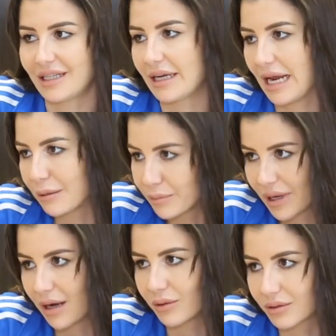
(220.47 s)
that helped
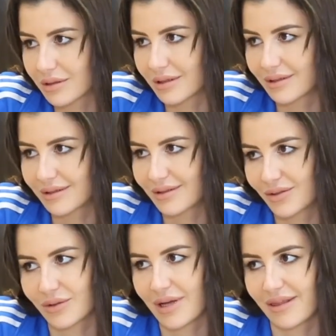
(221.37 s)
me out
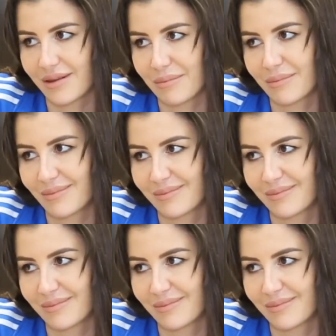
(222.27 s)
to get them.